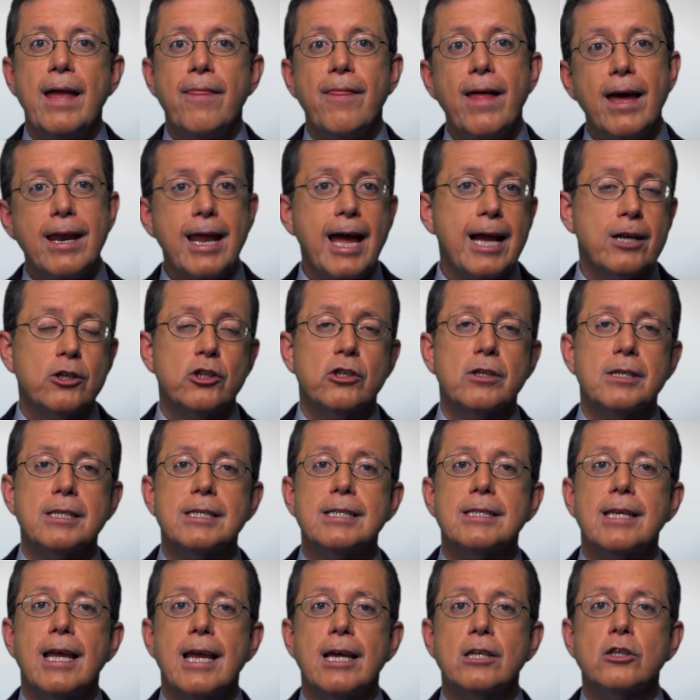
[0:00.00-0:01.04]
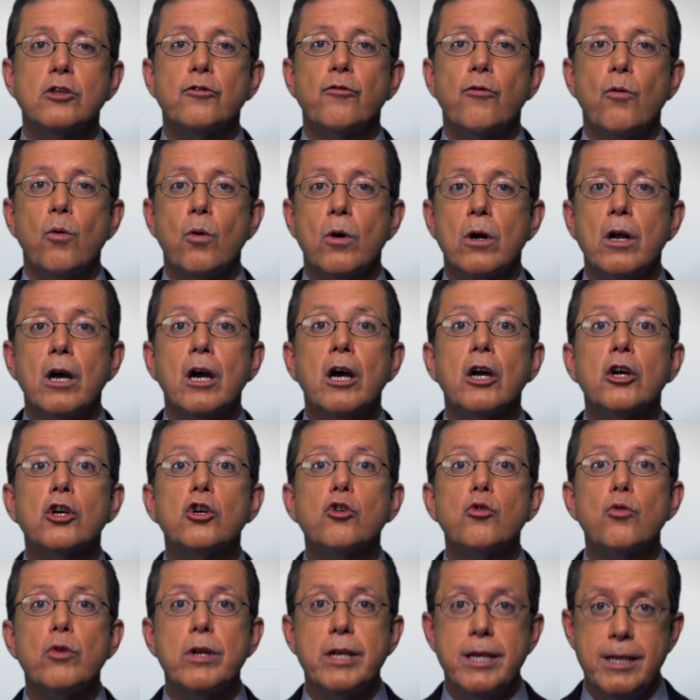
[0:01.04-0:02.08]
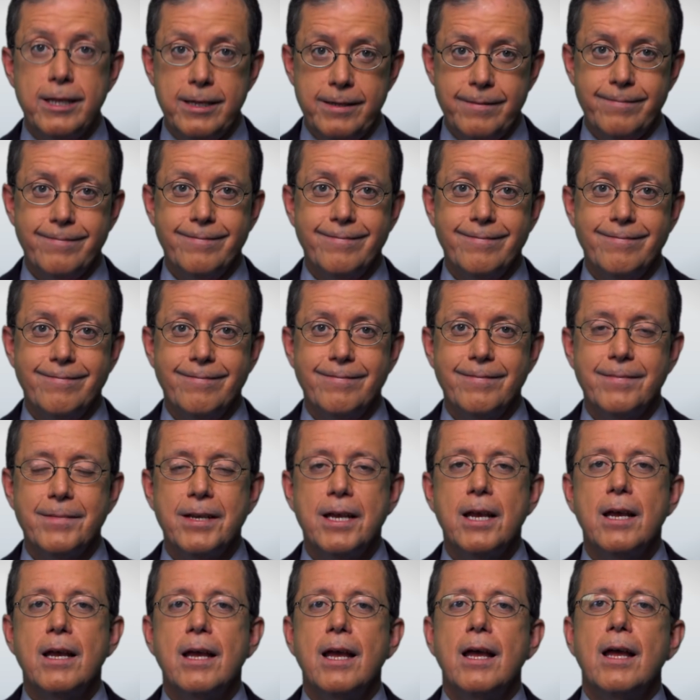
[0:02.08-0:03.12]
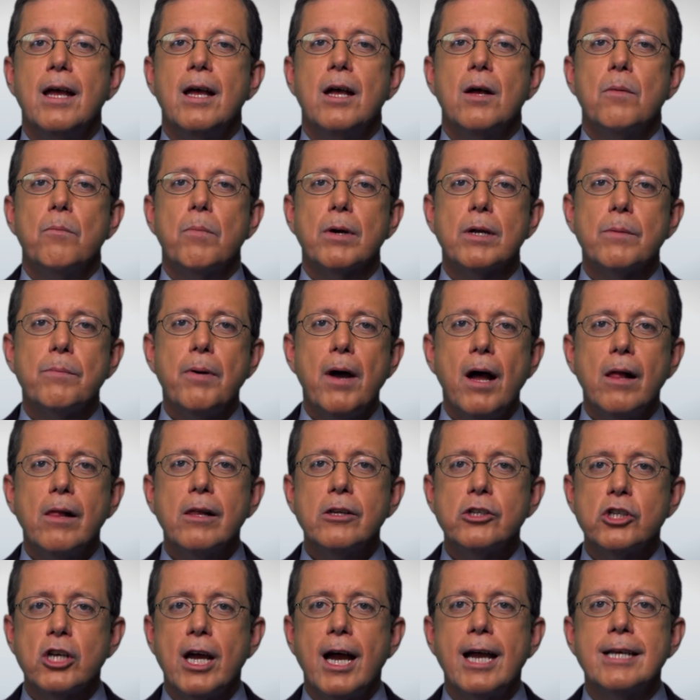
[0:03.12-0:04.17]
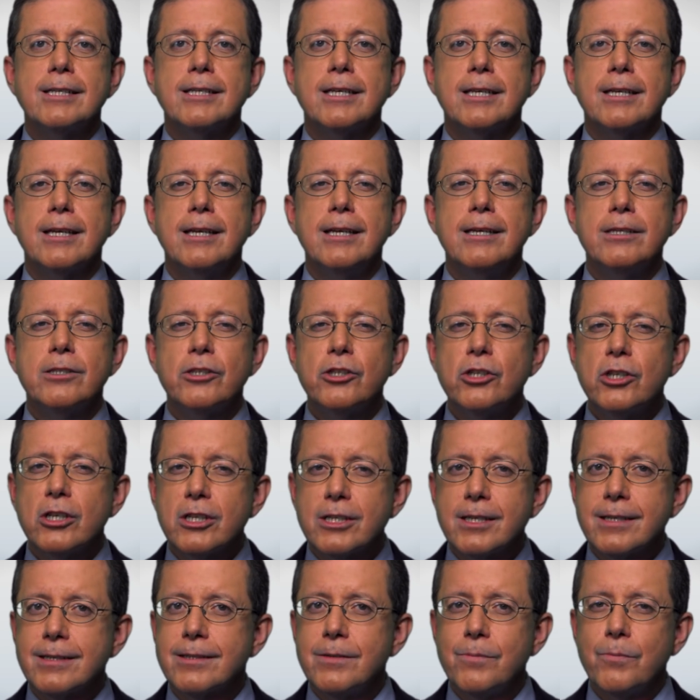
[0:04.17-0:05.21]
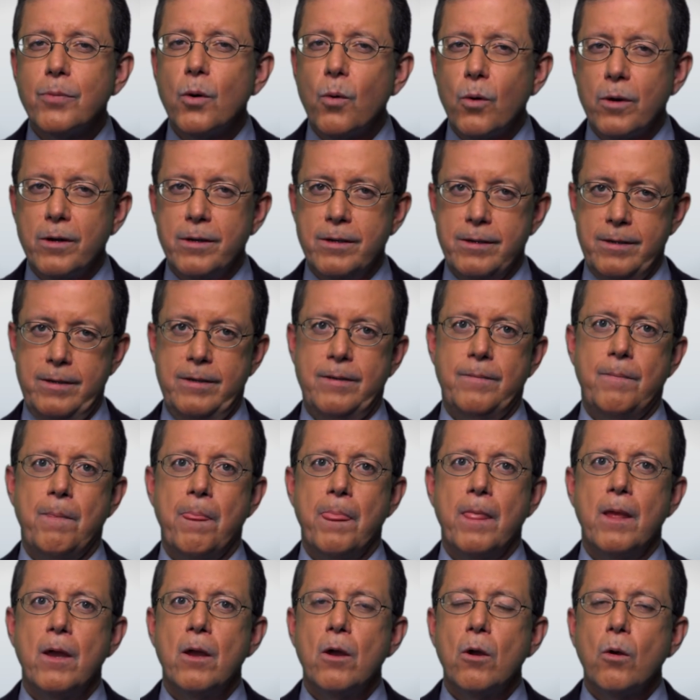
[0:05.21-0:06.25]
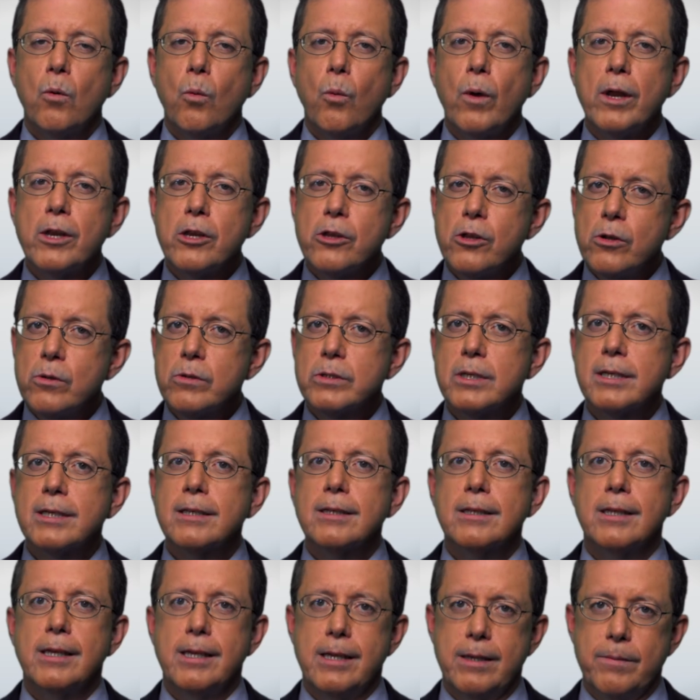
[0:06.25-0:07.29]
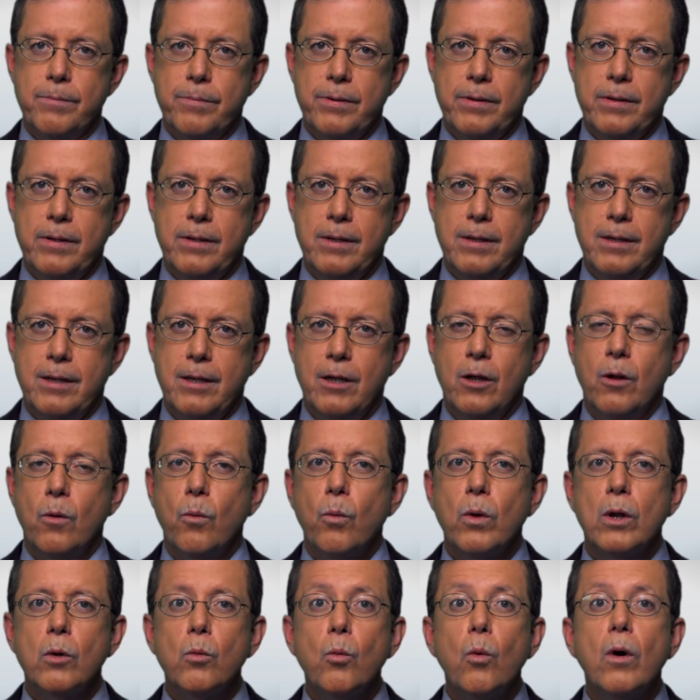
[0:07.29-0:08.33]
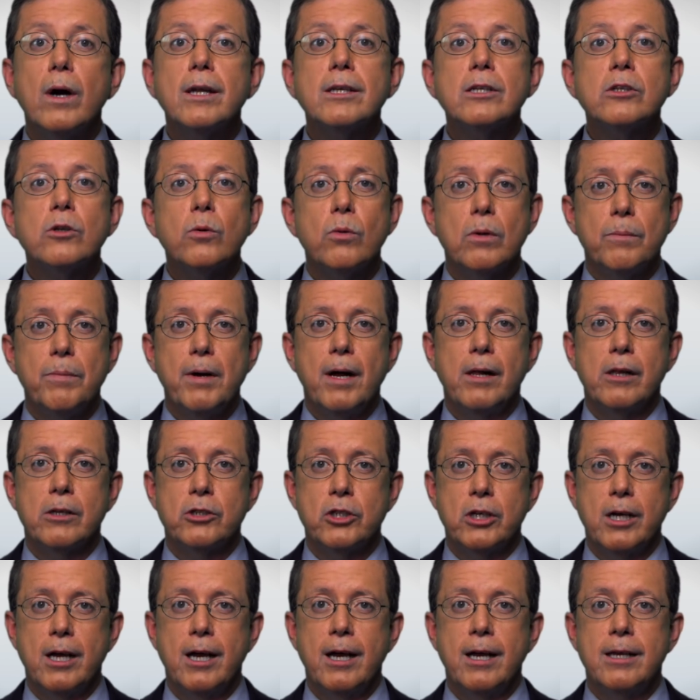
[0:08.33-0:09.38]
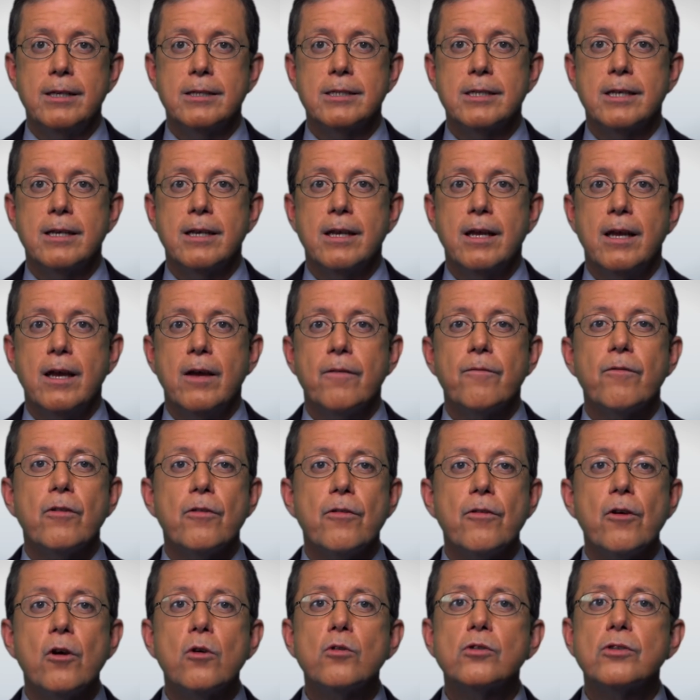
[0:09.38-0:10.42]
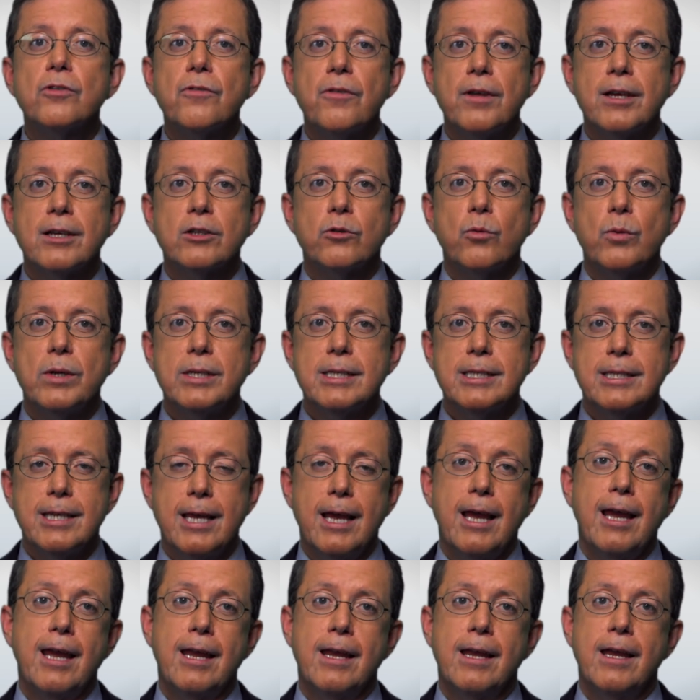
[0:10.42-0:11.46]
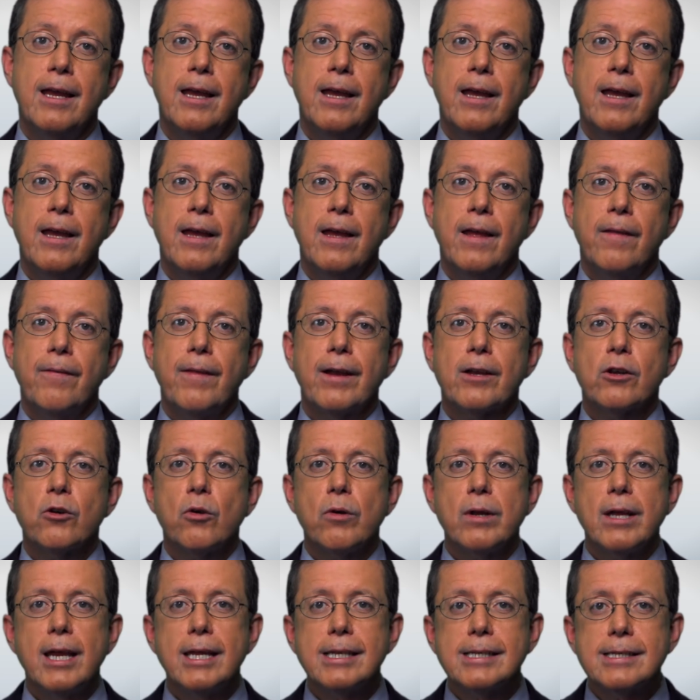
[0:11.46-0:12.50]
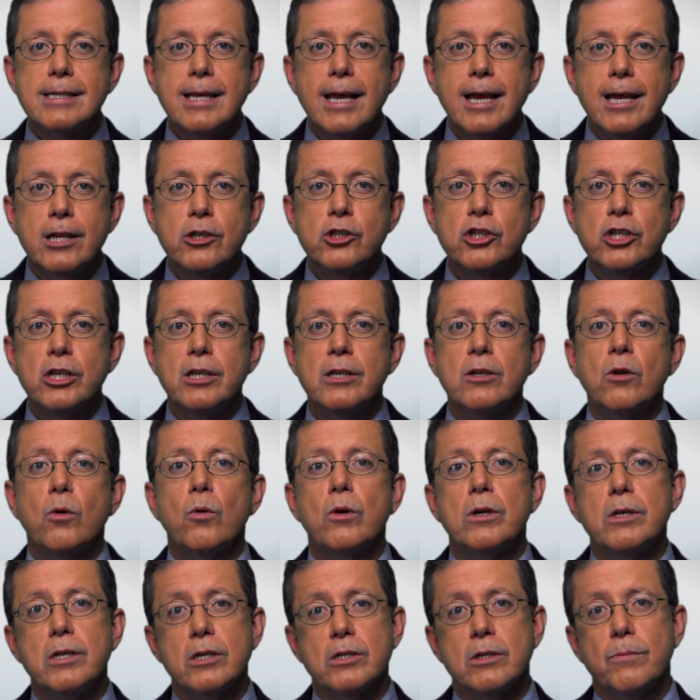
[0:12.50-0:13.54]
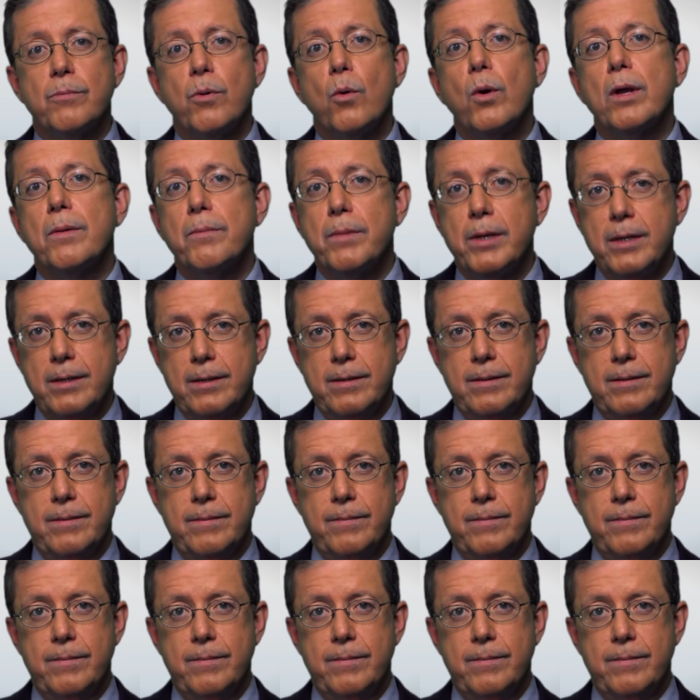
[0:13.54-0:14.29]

and that actually stands for agree. But apologizing is just as important. When using LEAP, we want to apologize for those things we say that create tension or disappointment.